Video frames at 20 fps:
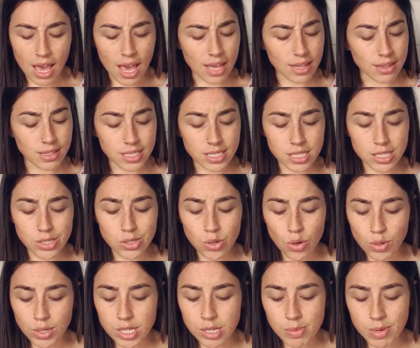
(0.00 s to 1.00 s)
And this is
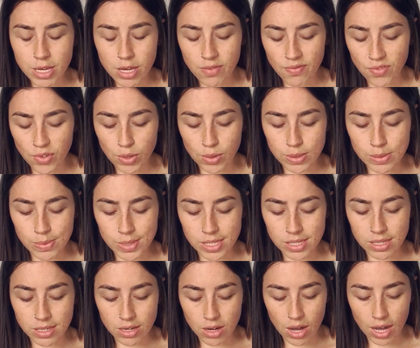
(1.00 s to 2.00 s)
not to be confused
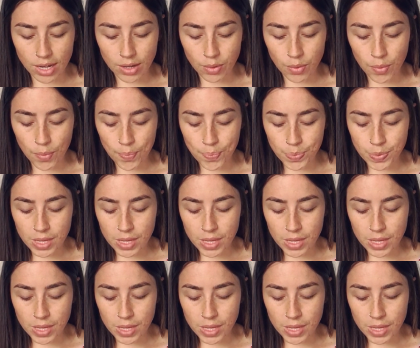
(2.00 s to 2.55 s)
with denial.